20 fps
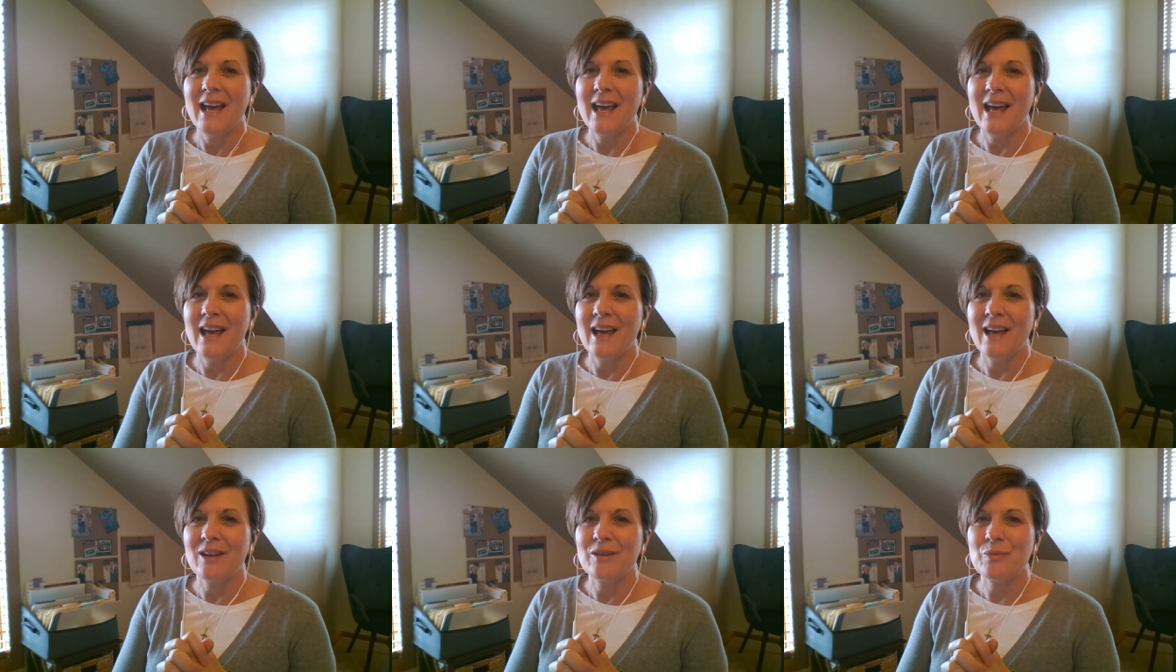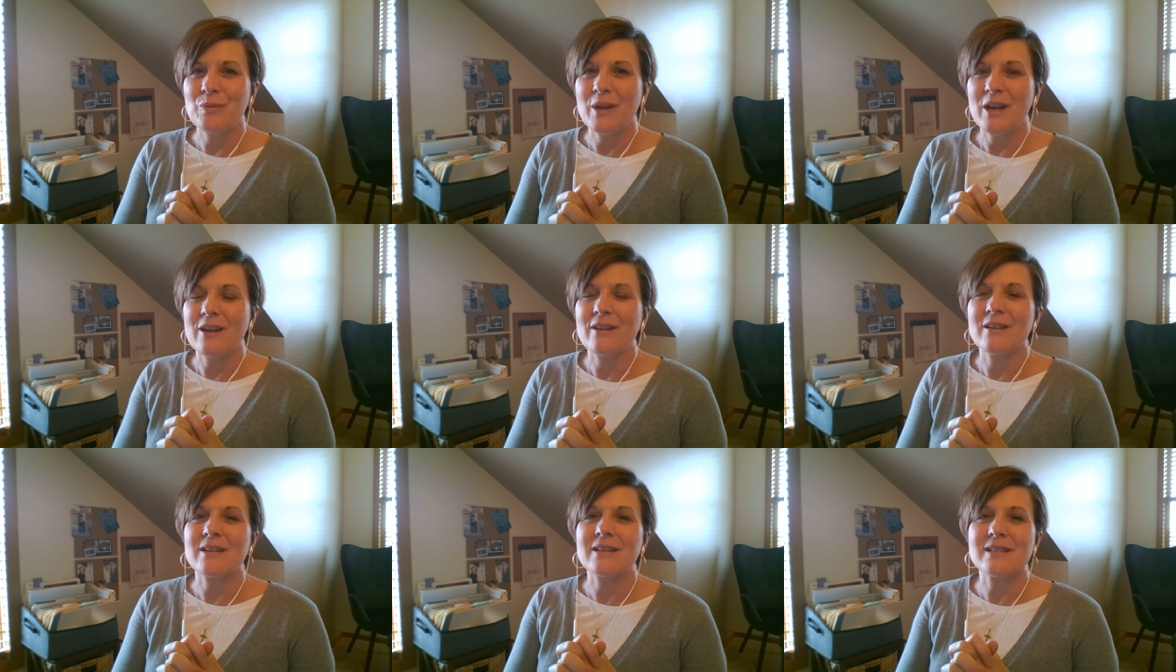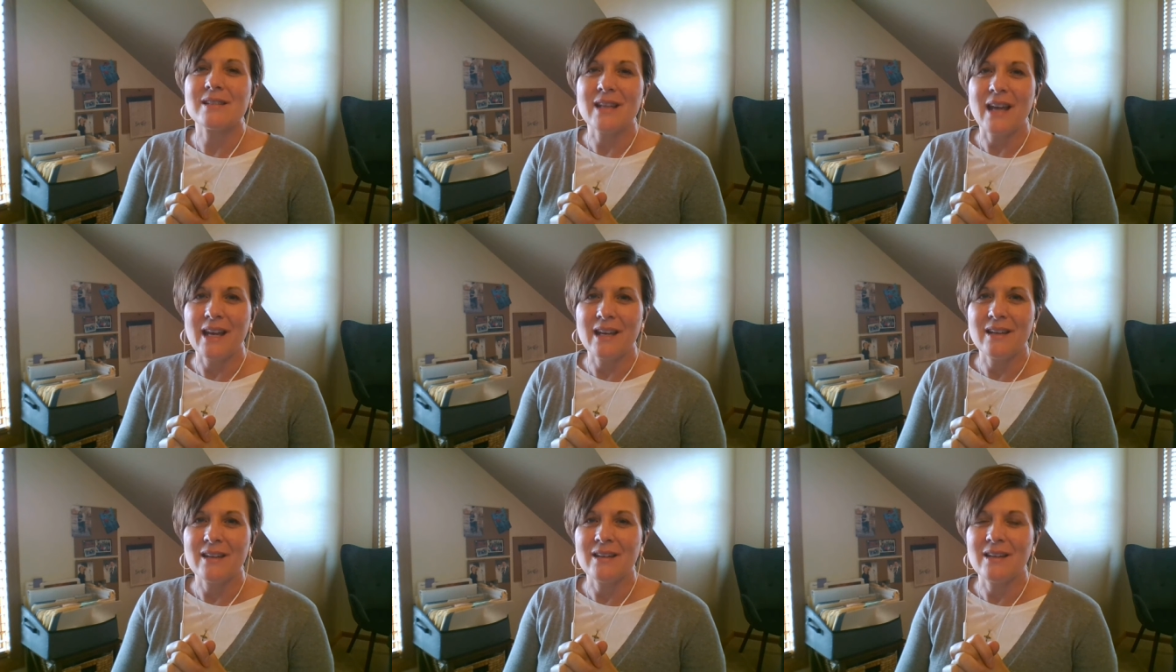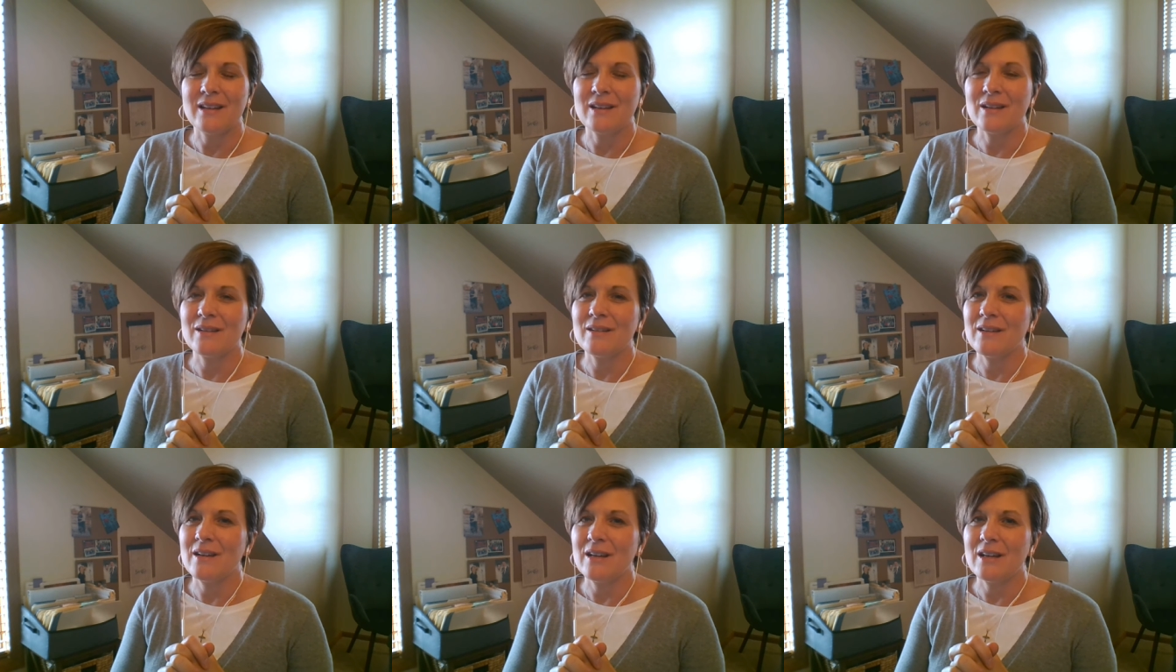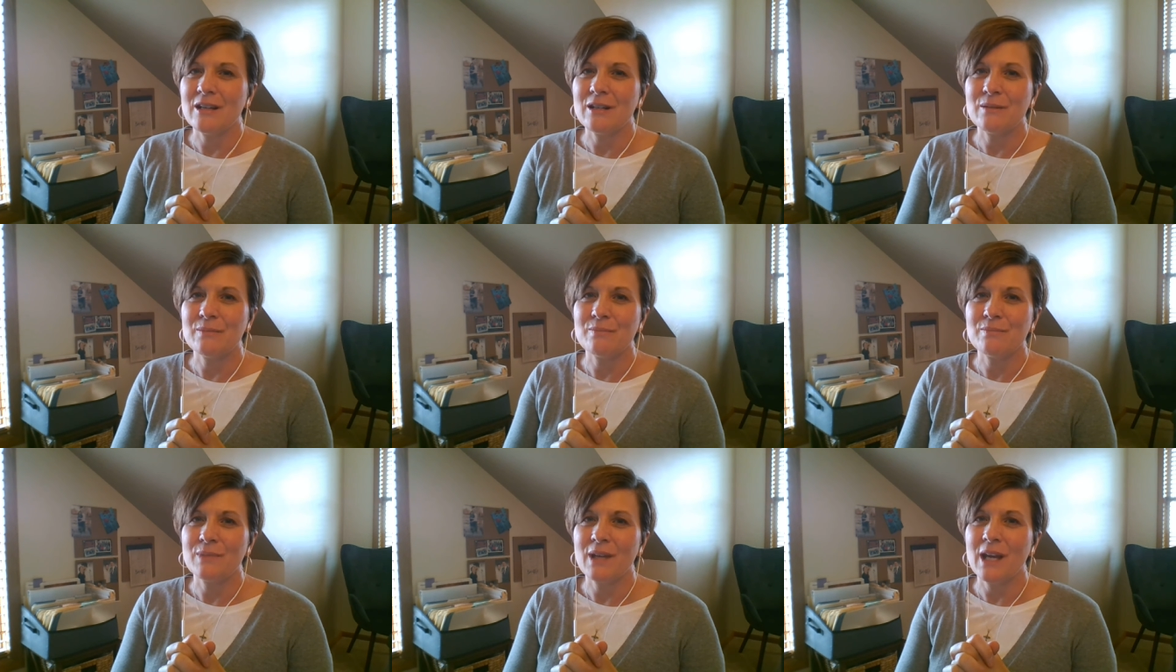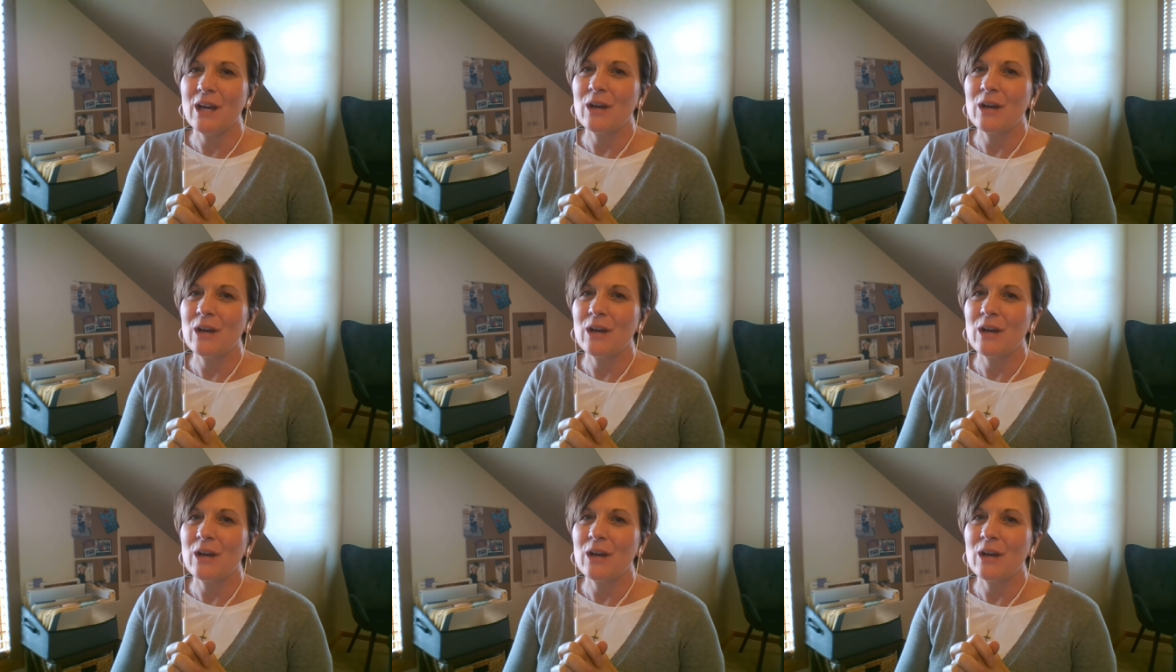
and we are excited and um,